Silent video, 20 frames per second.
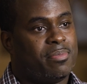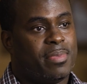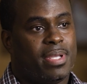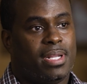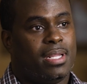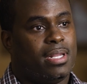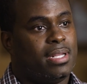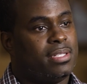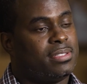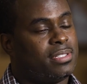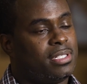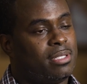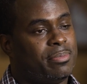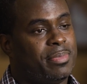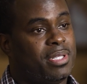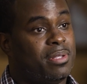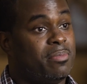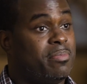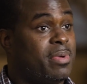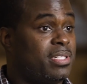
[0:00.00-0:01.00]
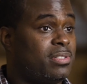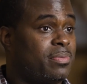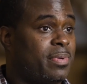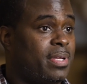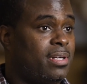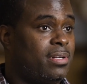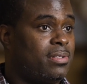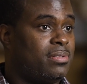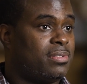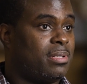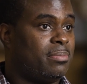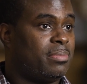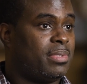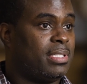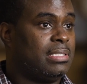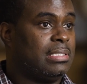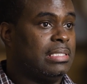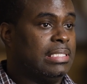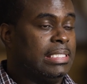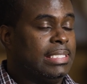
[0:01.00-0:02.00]
may not necessarily be the best way to do
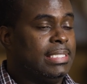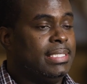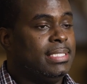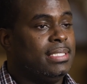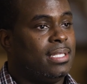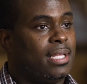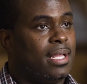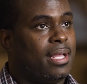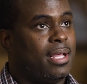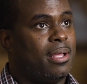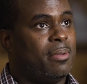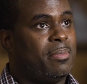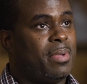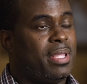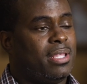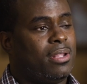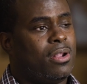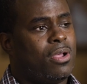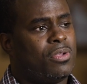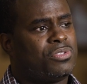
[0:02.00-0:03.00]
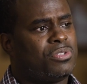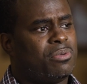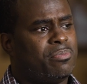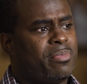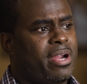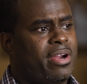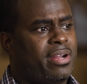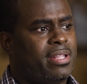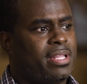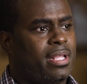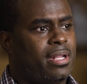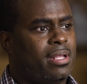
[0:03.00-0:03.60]
something. And then also marrying that